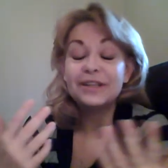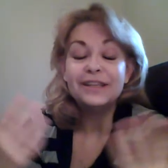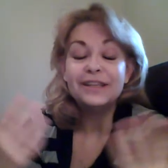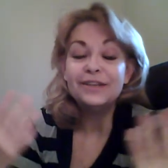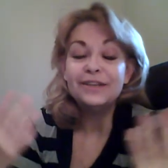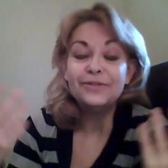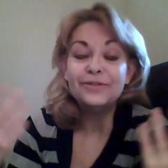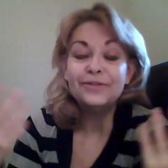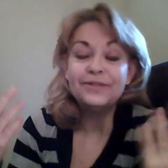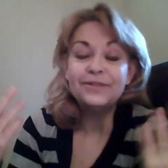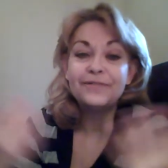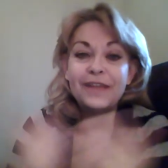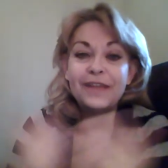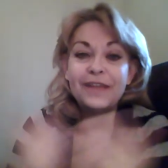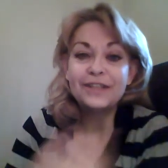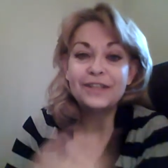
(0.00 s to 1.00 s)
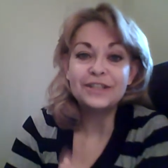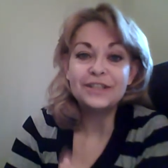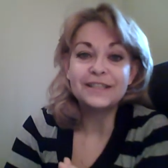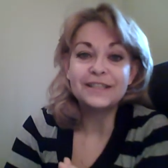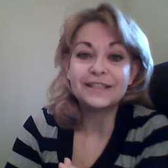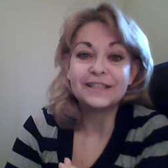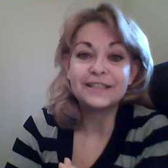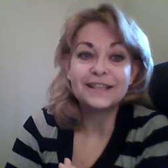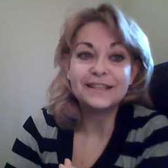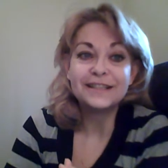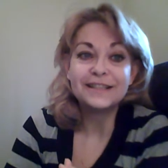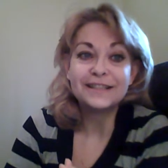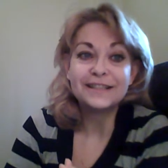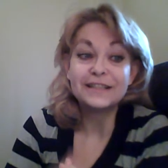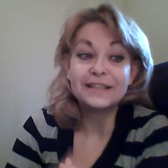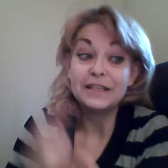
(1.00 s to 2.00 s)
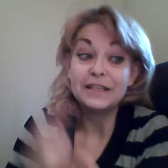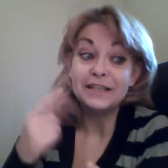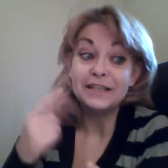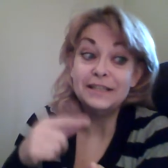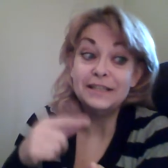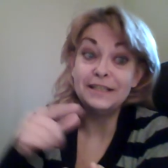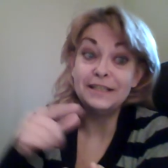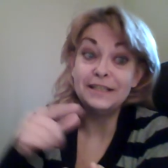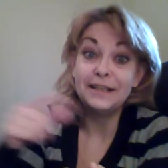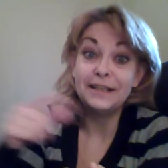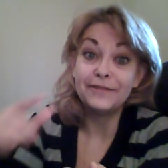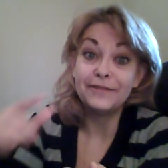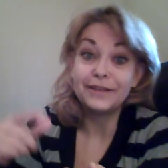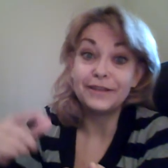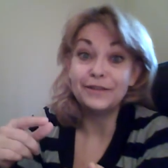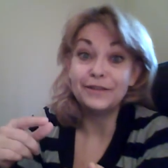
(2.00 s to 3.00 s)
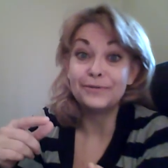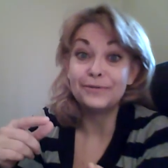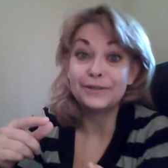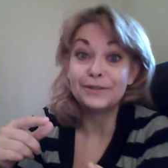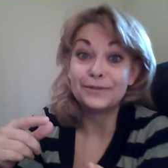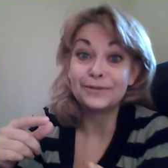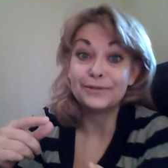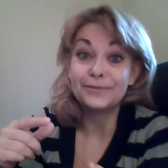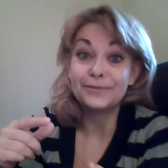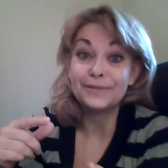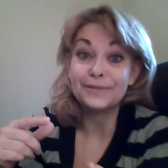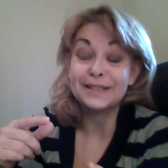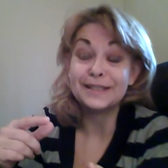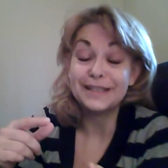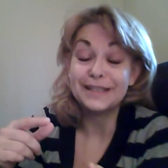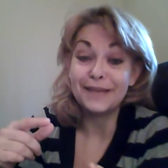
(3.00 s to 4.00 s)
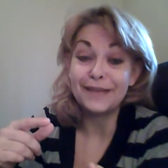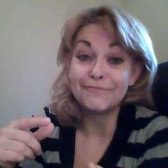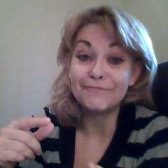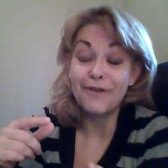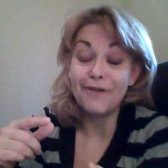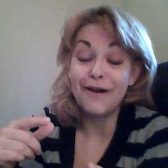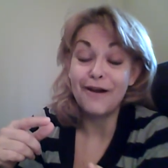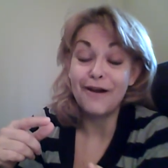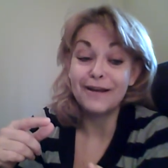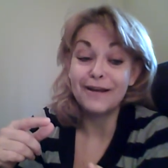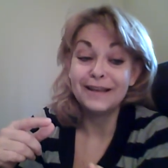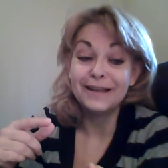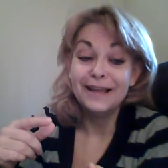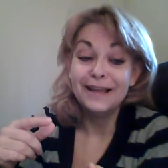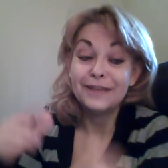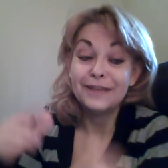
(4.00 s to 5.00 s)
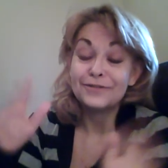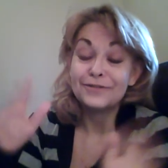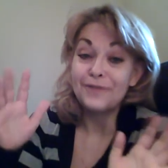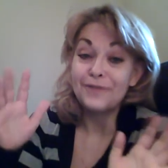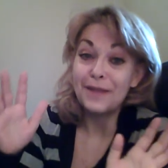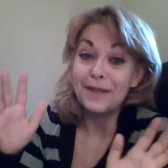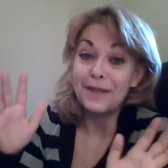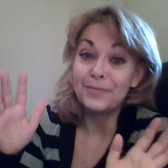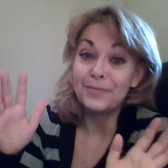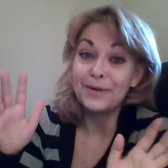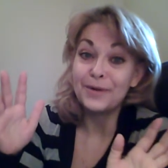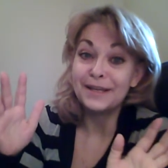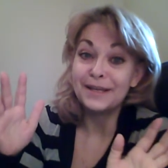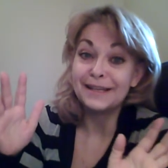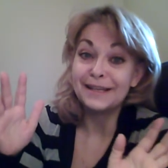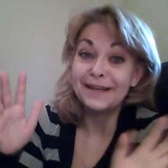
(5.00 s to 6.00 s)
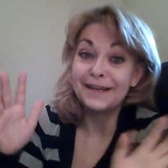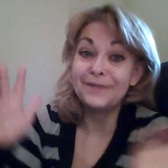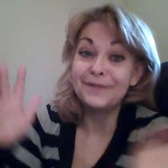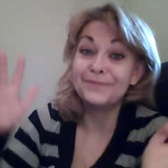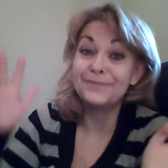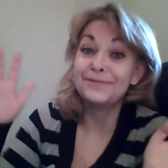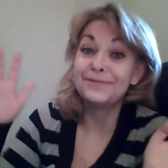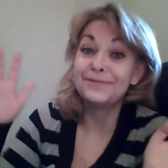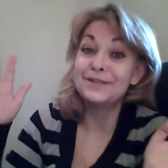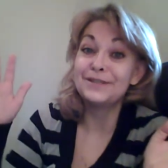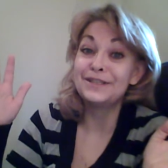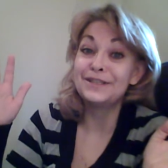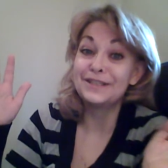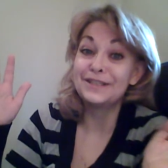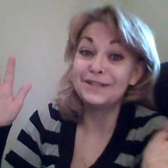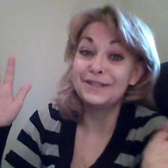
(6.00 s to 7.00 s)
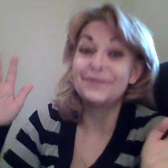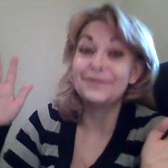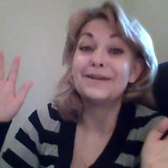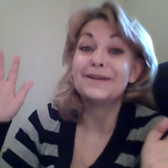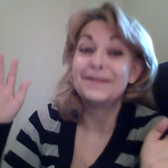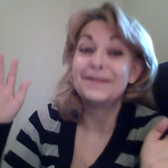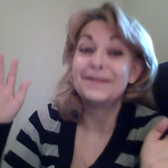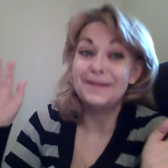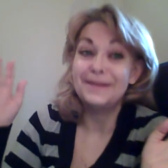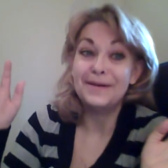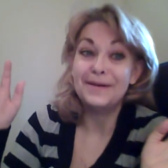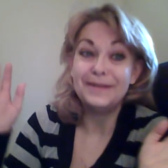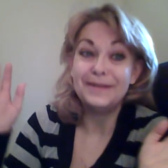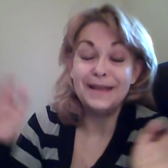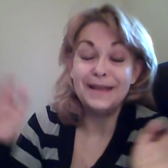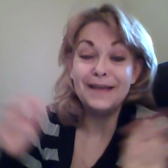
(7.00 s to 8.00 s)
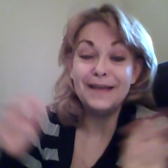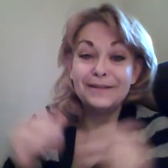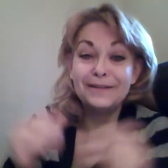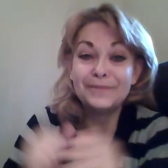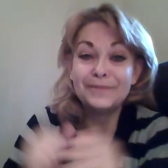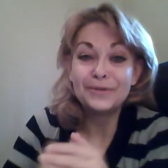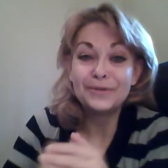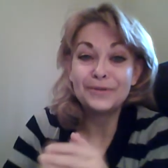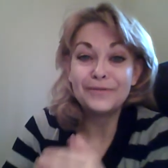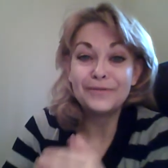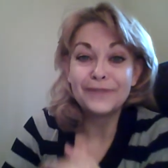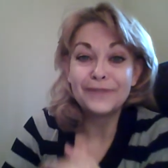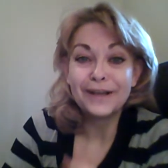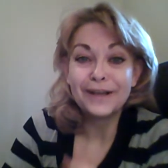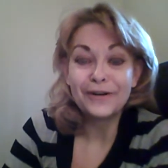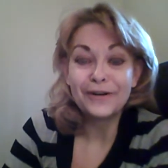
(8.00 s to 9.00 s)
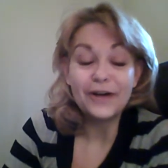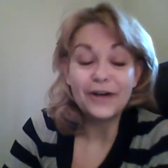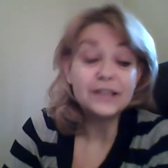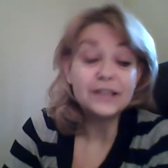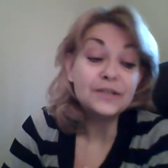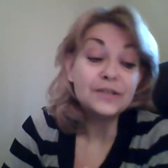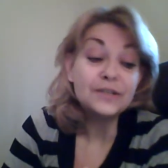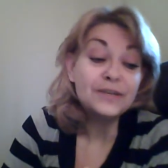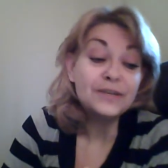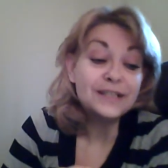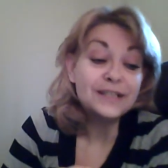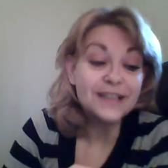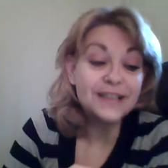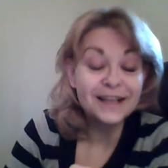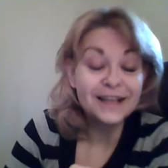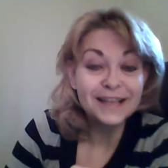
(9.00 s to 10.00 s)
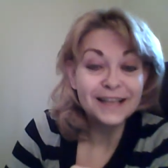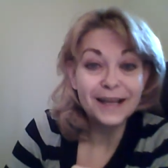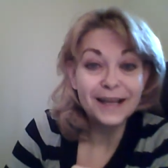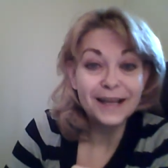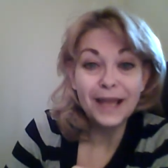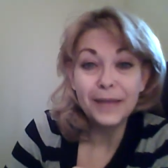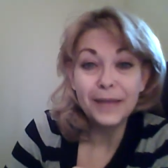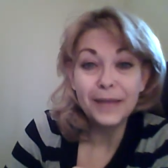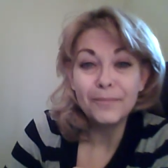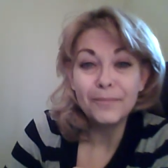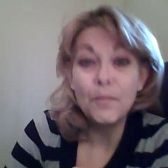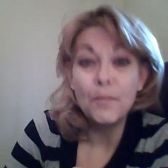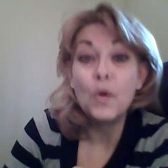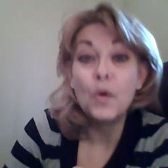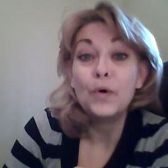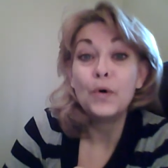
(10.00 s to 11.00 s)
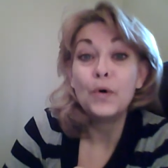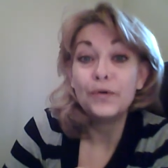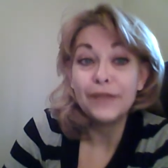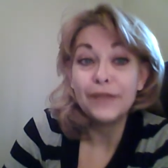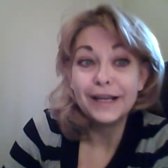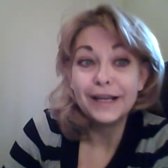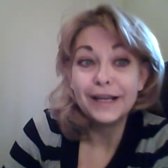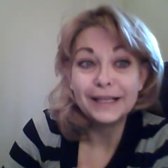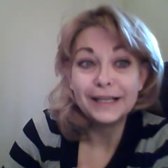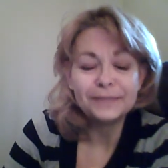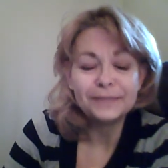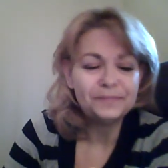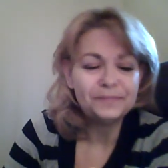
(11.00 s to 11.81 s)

You crucified Jesus because he's seen everything you were doing was dead wrong, tried pointing it out, what'd you do? Yeah, nailed him to a freaking cross. So he sucked at, at motivating.